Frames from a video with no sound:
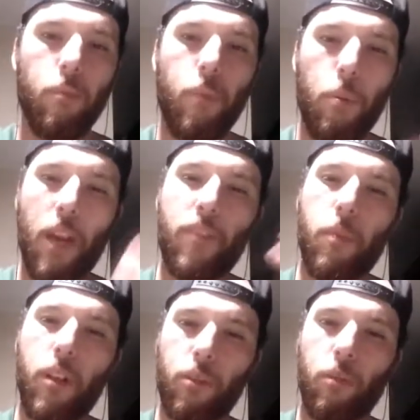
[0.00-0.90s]
People have to
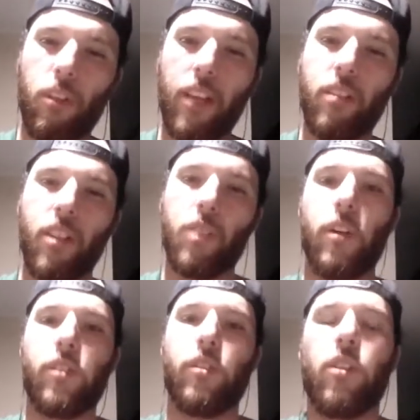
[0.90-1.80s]
be able to relate to the
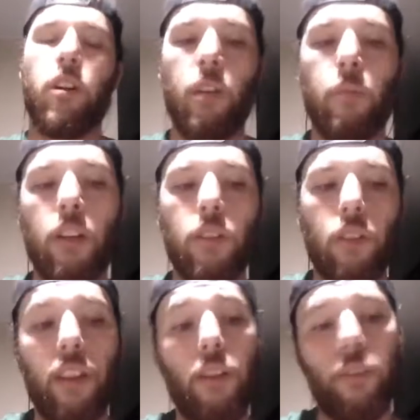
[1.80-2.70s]
inspiration you're talking about. So
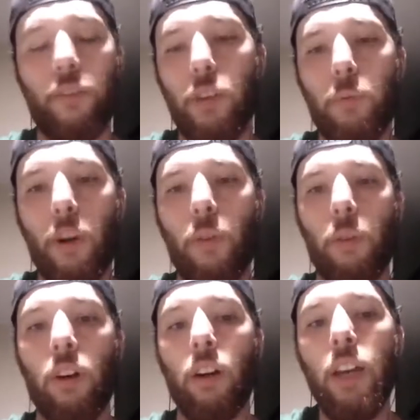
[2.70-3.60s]
I think that was the first part I
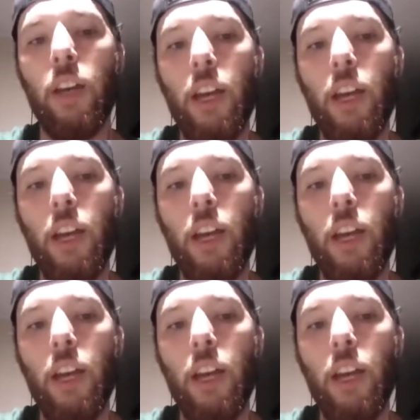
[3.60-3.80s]
went wrong.